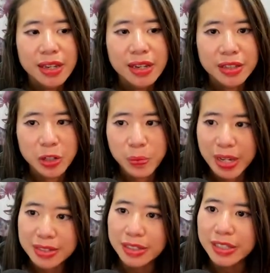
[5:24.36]
They're
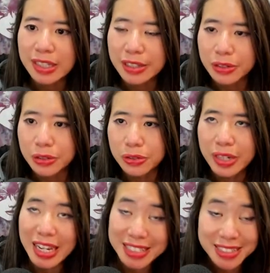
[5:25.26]
basically little,
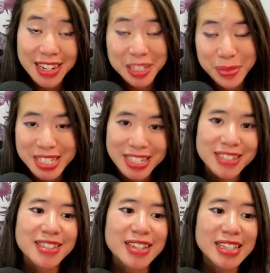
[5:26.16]
as the
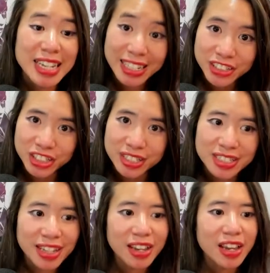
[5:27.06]
documentation says,
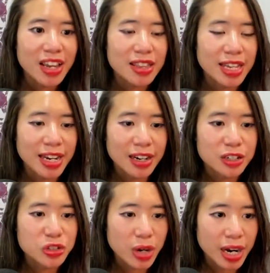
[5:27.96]
engines that
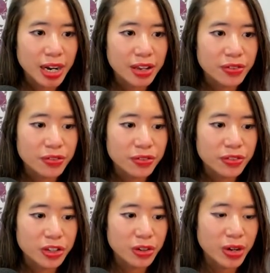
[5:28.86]
drive,
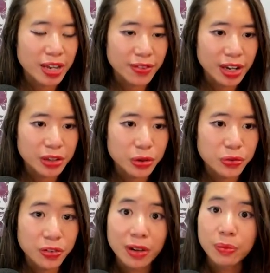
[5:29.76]
a value
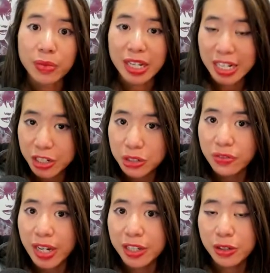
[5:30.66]
from an initial
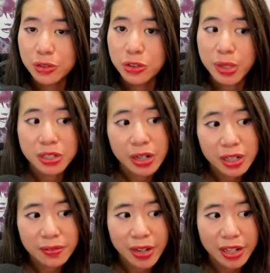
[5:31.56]
value to a
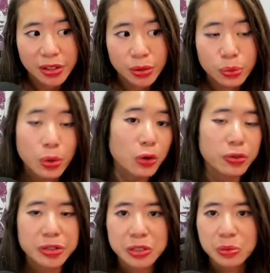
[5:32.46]
target value
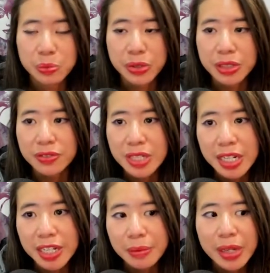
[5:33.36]
over a certain period of
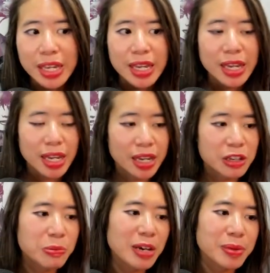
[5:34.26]
time. And
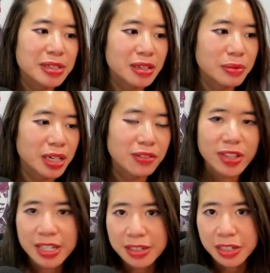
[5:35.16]
there might be some kind of
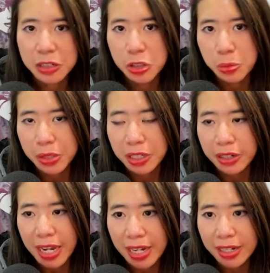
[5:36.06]
easing interpolator
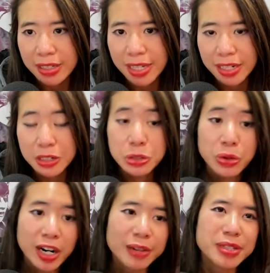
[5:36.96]
added that
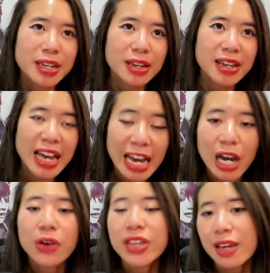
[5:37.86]
describes
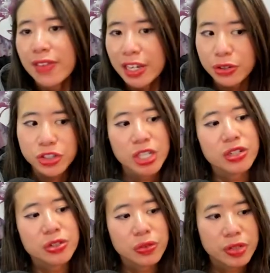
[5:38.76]
how that value
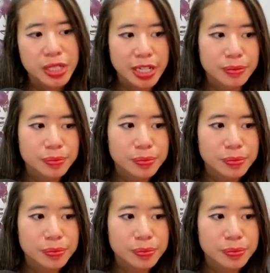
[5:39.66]
changes over time.